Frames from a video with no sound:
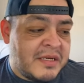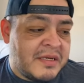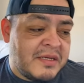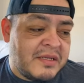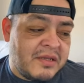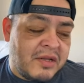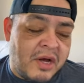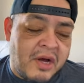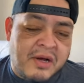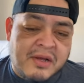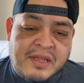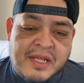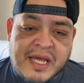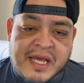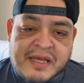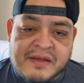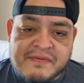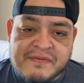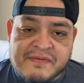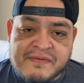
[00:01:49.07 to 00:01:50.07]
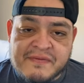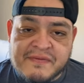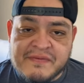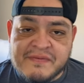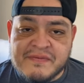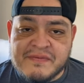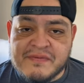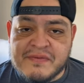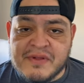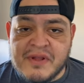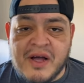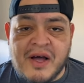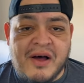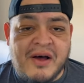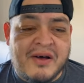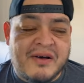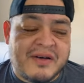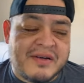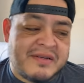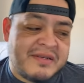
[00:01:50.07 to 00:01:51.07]
Long life,
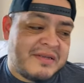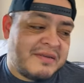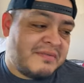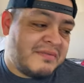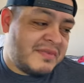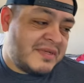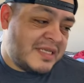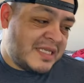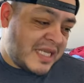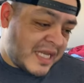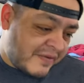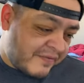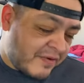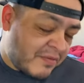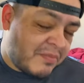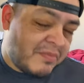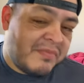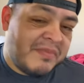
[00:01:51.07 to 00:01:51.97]
long Denver